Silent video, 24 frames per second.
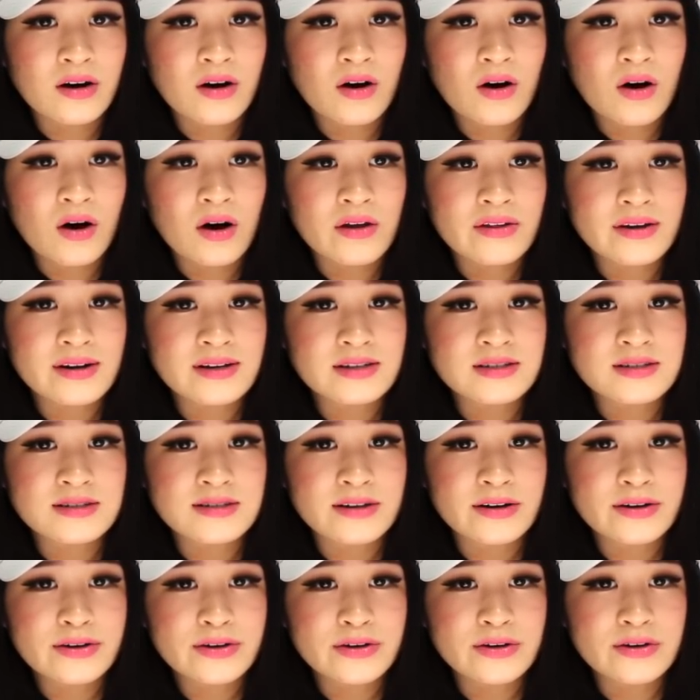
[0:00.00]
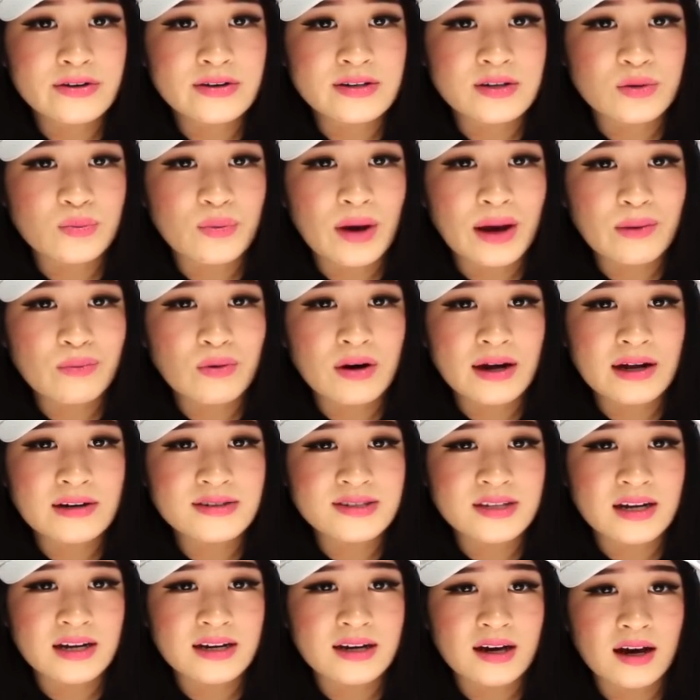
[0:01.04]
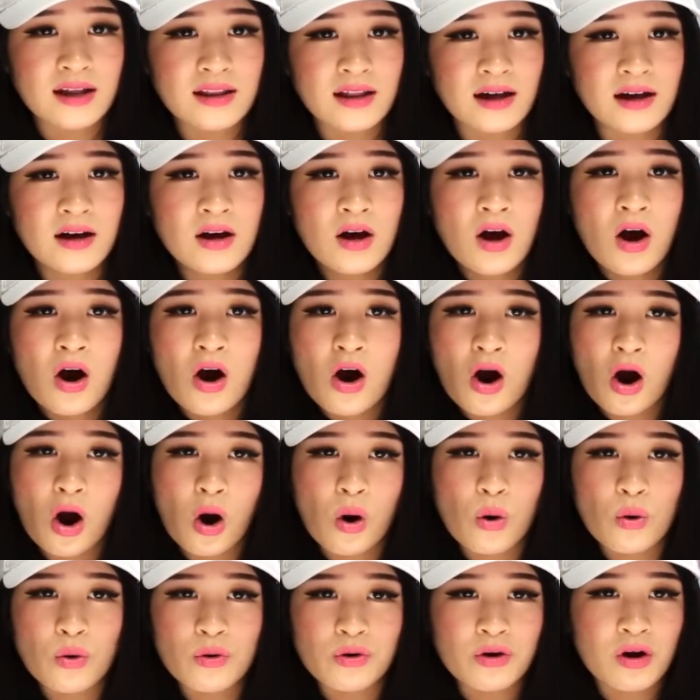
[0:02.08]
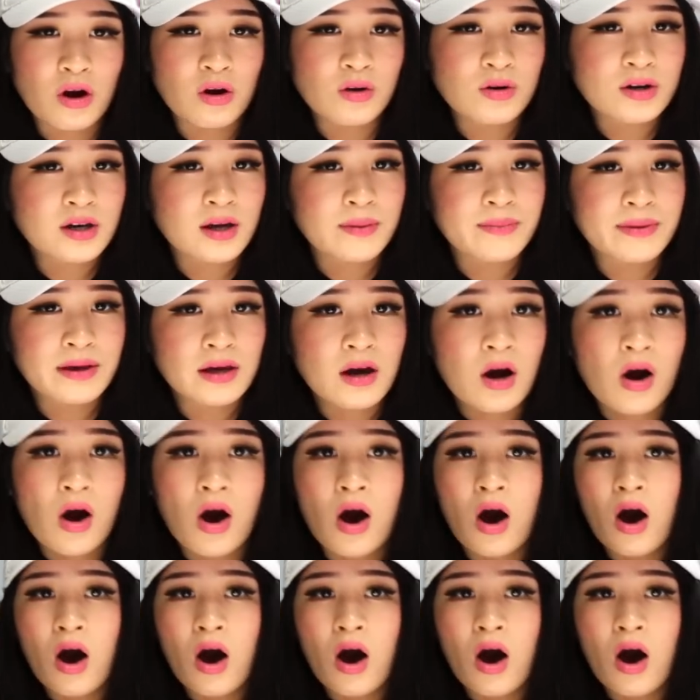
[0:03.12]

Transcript: Oh, that is so cute. Wait, what else did I color? Oh no, look at me.